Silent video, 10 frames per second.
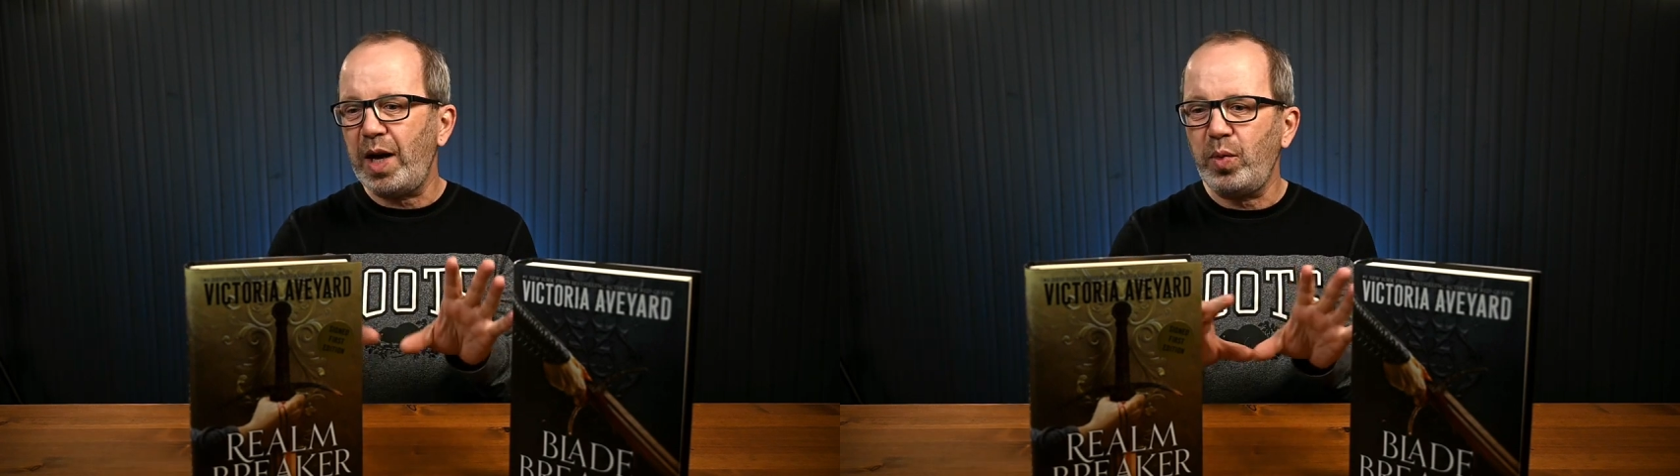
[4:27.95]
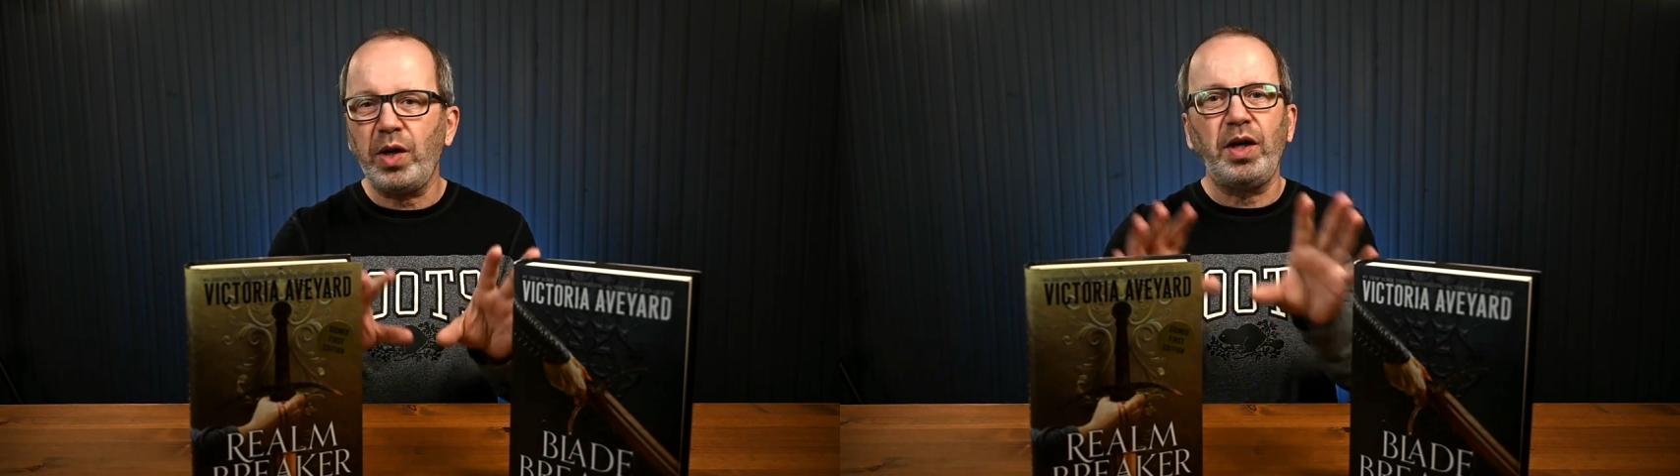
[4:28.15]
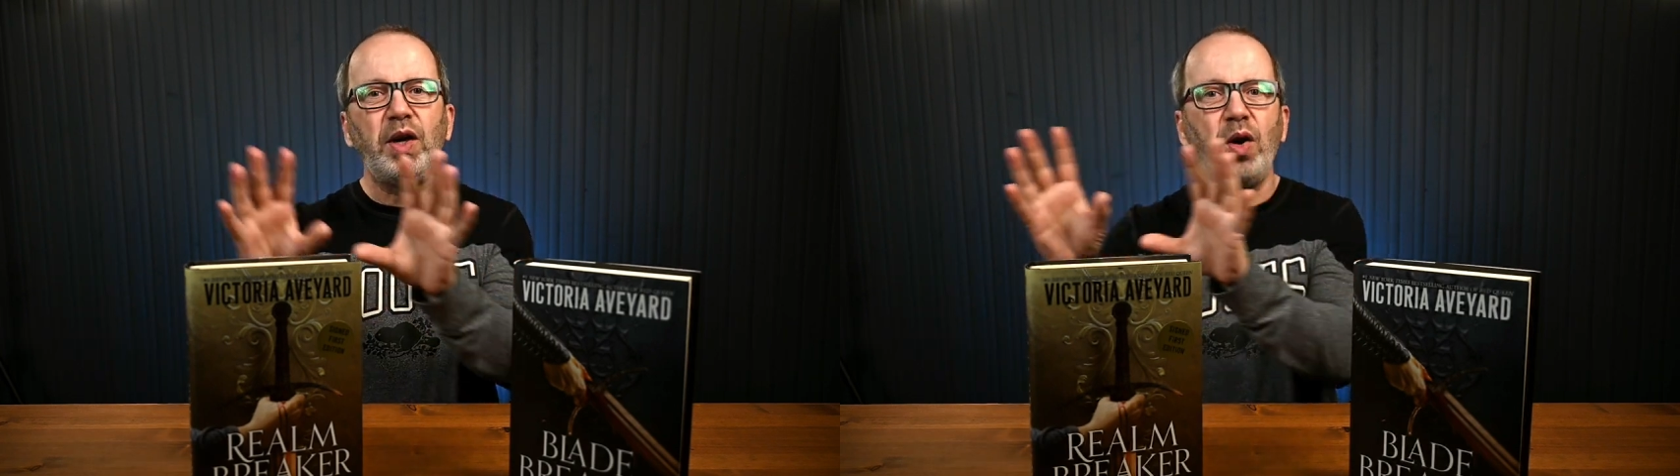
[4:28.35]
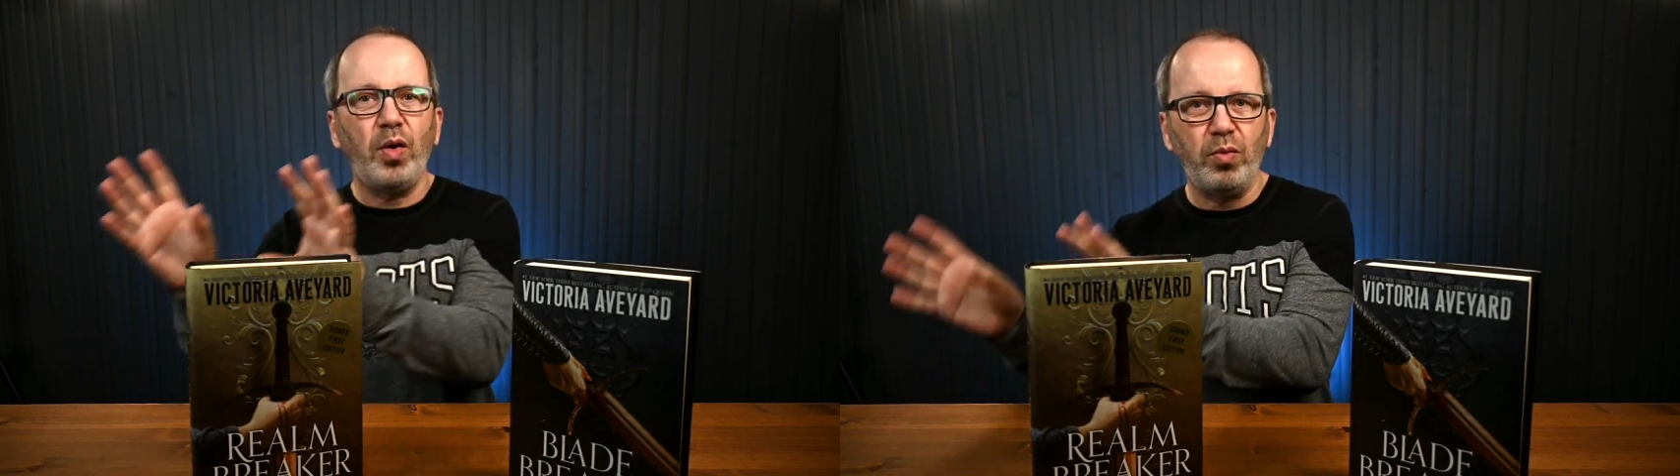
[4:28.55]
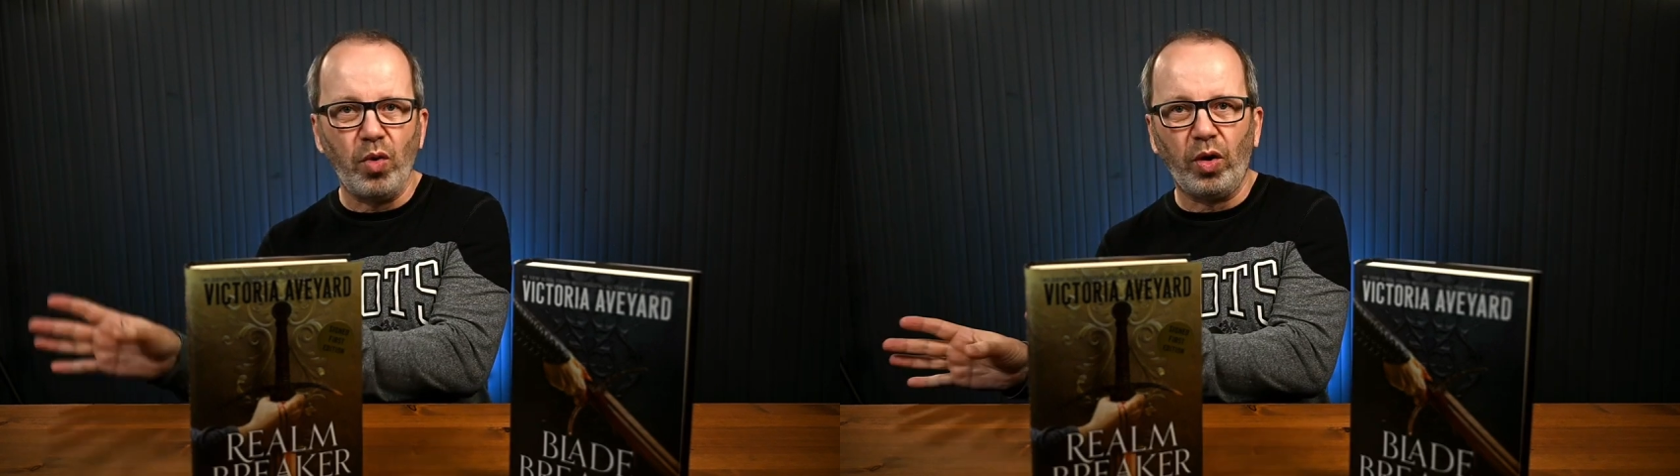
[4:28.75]
I'd want to
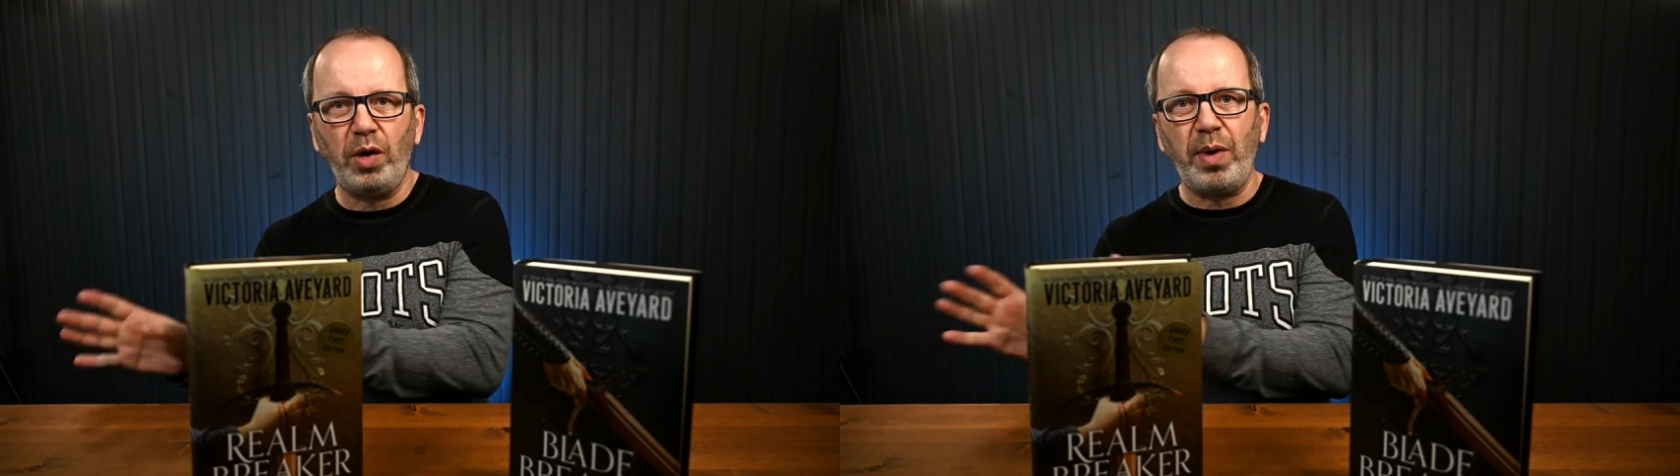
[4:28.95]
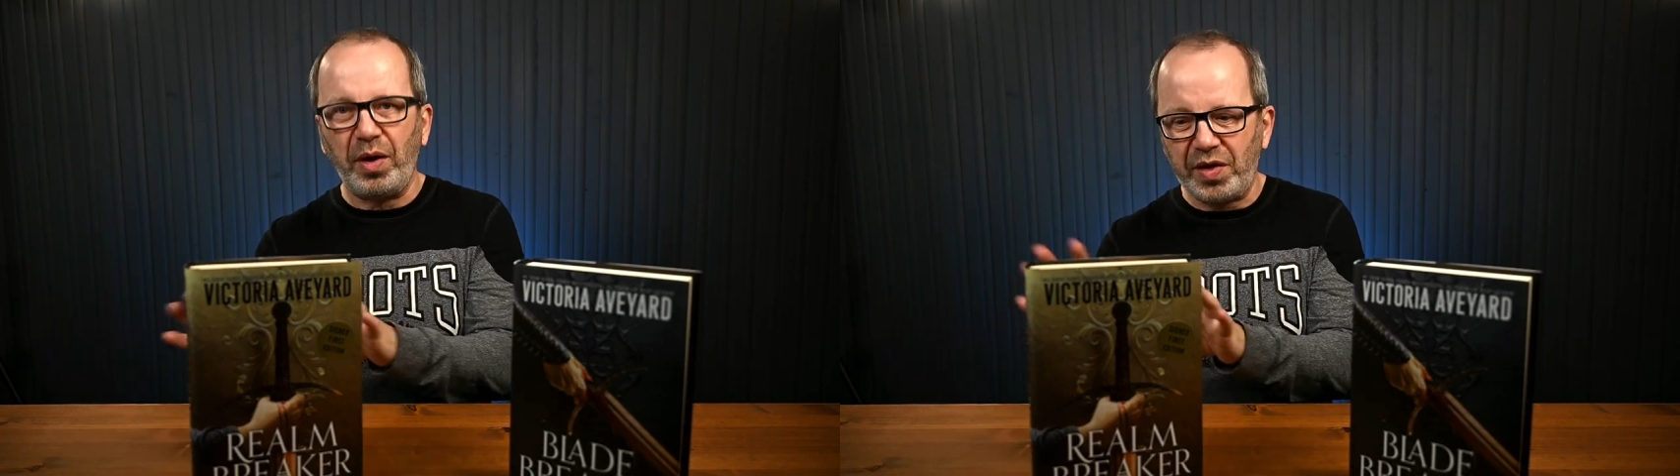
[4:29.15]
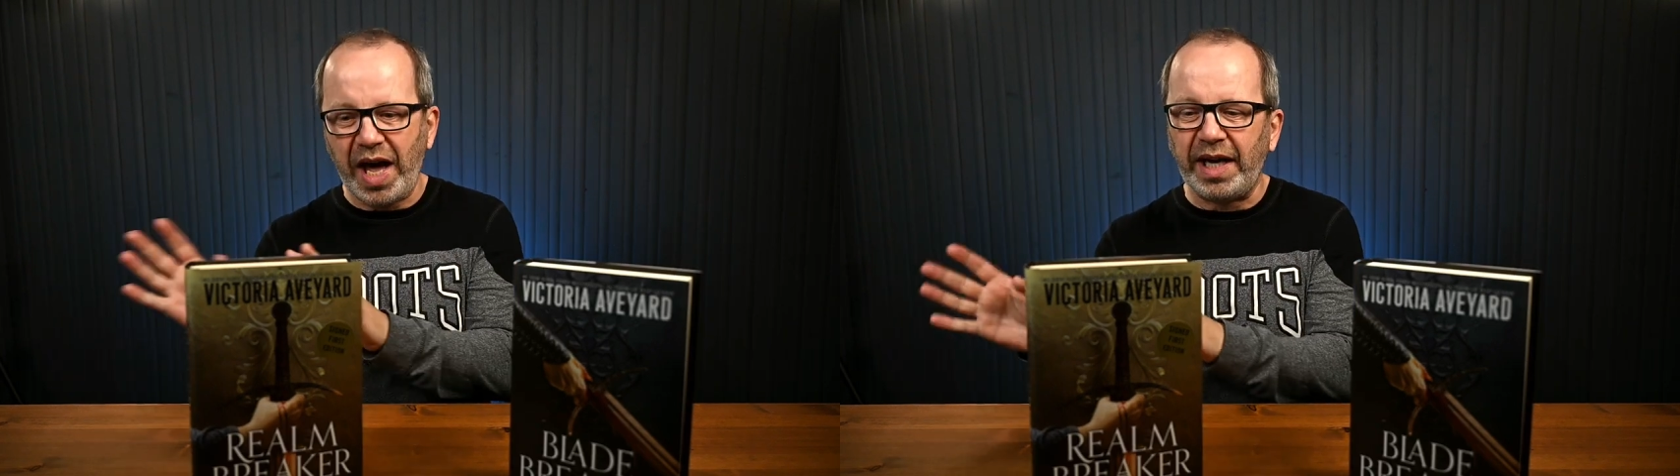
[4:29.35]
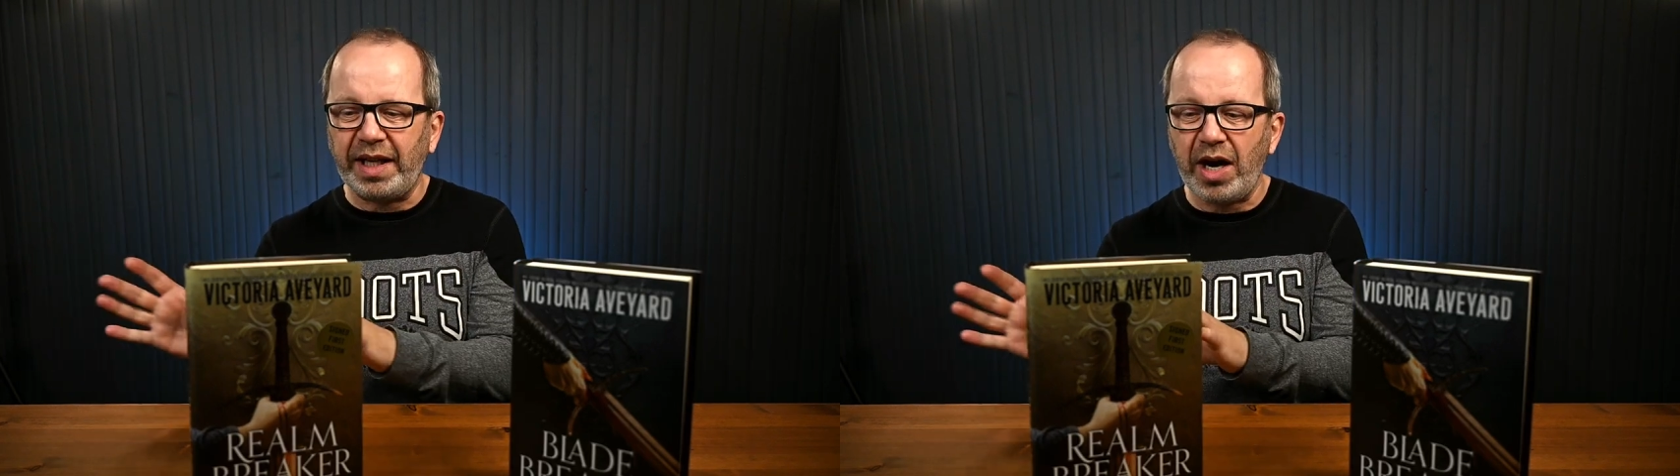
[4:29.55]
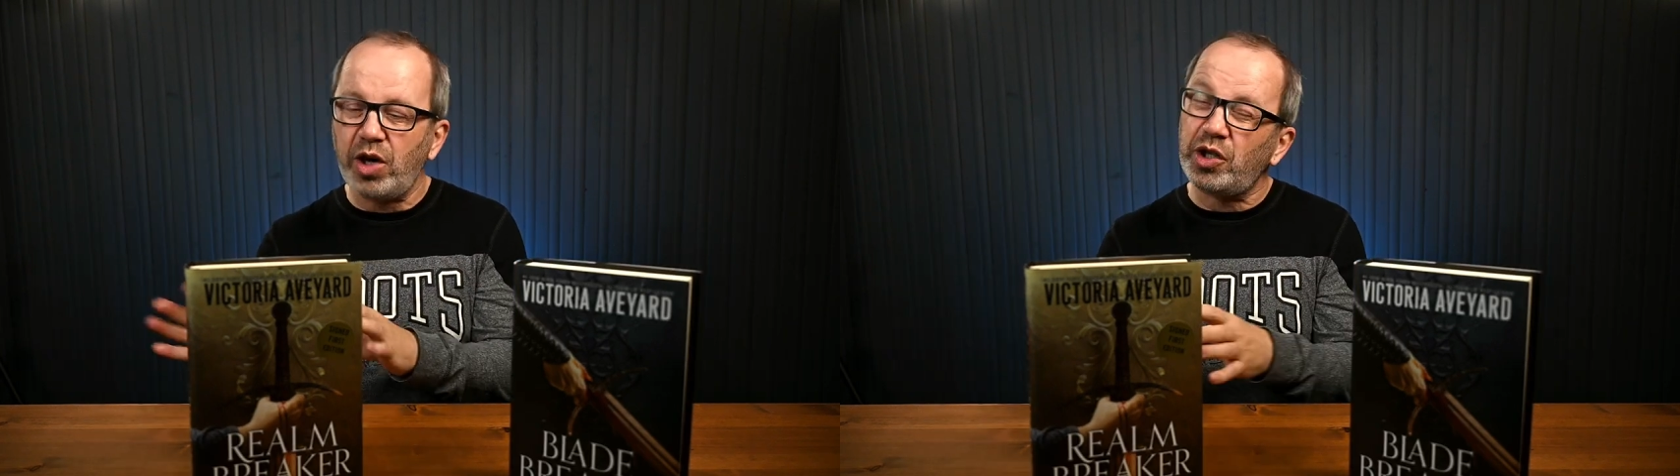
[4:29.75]
know more about that
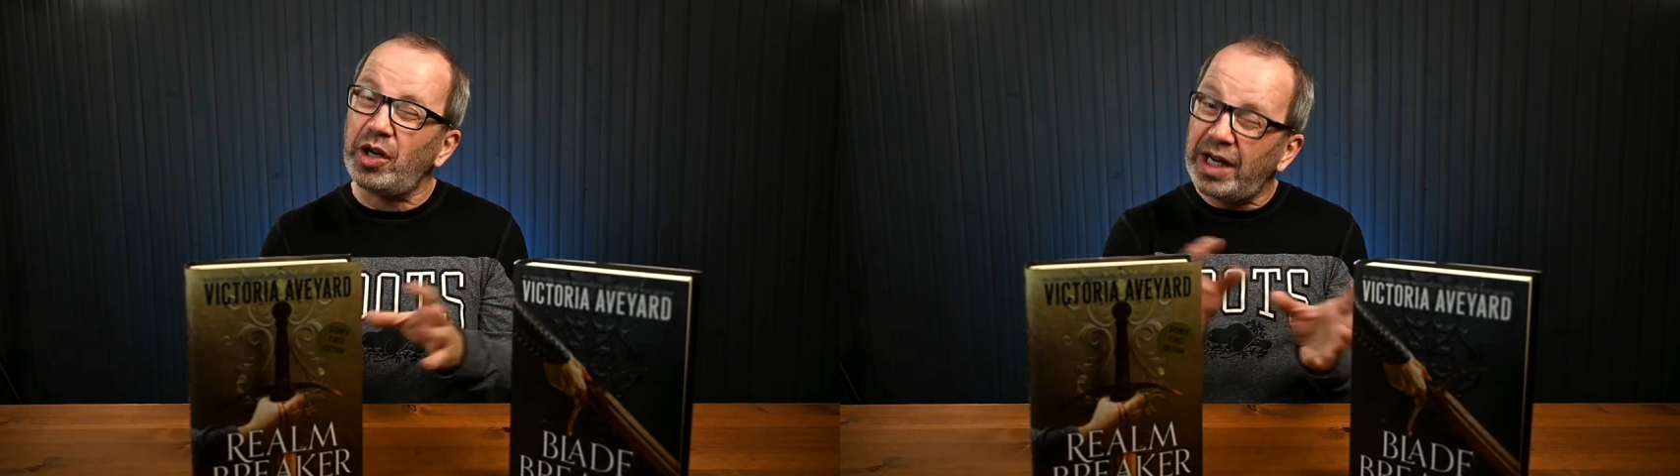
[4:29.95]
character,